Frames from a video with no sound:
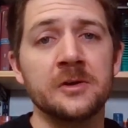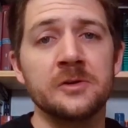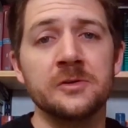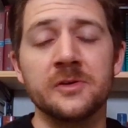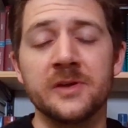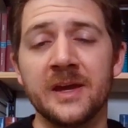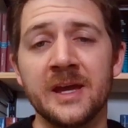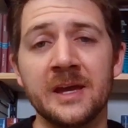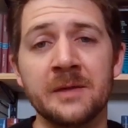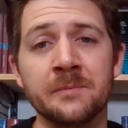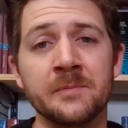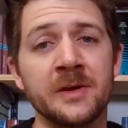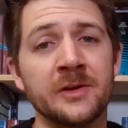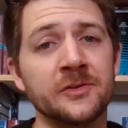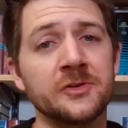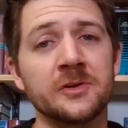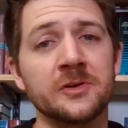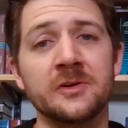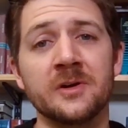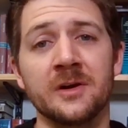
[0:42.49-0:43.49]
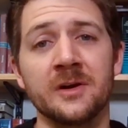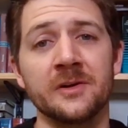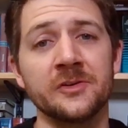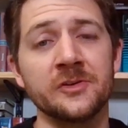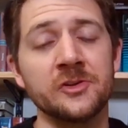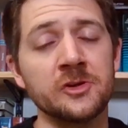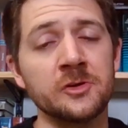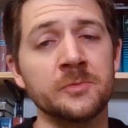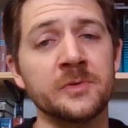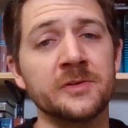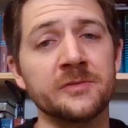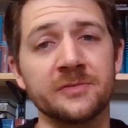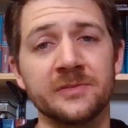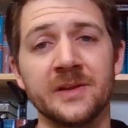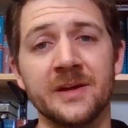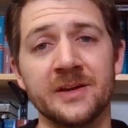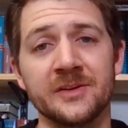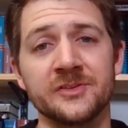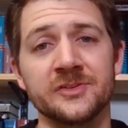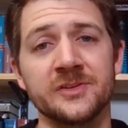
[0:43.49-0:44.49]
who came and took on human
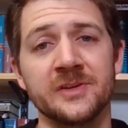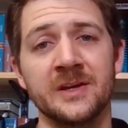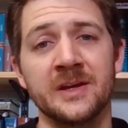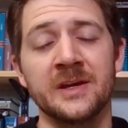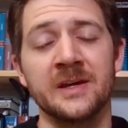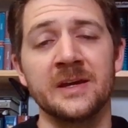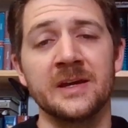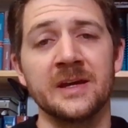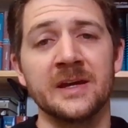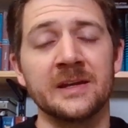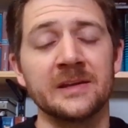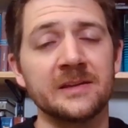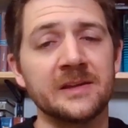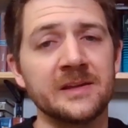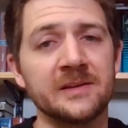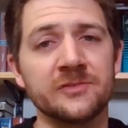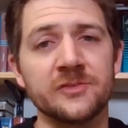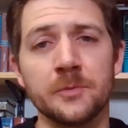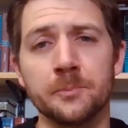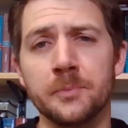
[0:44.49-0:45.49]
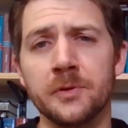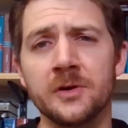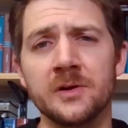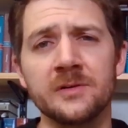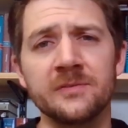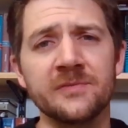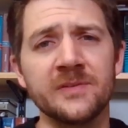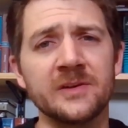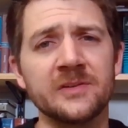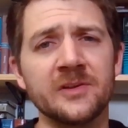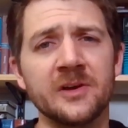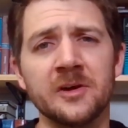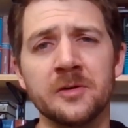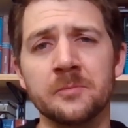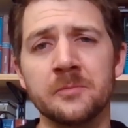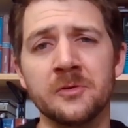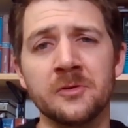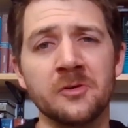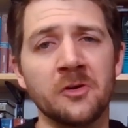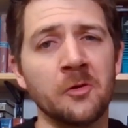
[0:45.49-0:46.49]
flesh and lived a perfect,
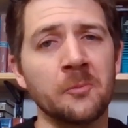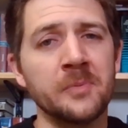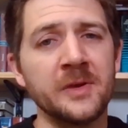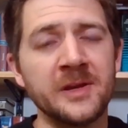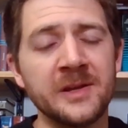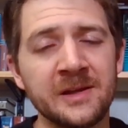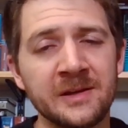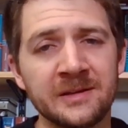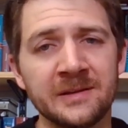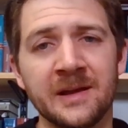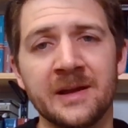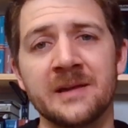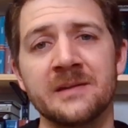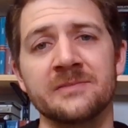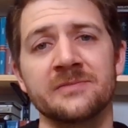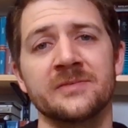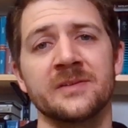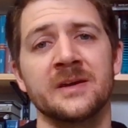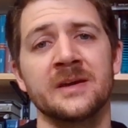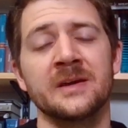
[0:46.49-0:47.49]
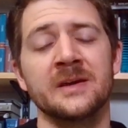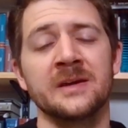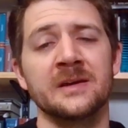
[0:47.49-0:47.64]
humble, obedient life,